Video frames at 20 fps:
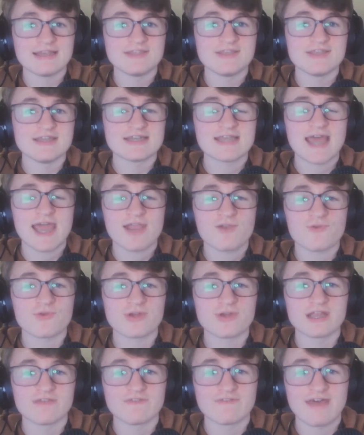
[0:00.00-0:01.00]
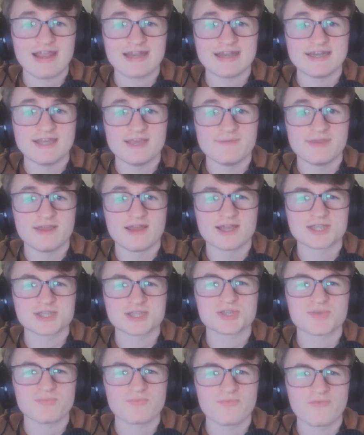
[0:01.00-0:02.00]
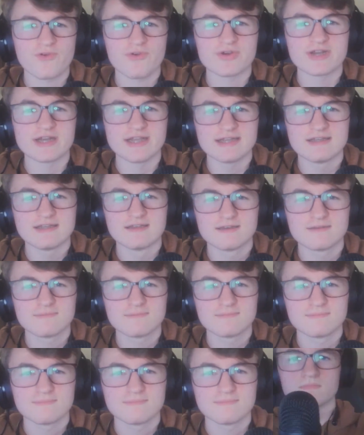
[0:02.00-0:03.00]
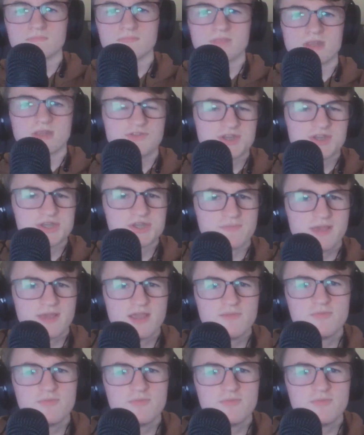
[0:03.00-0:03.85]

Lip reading: the integrity of academia and subverted it. This may be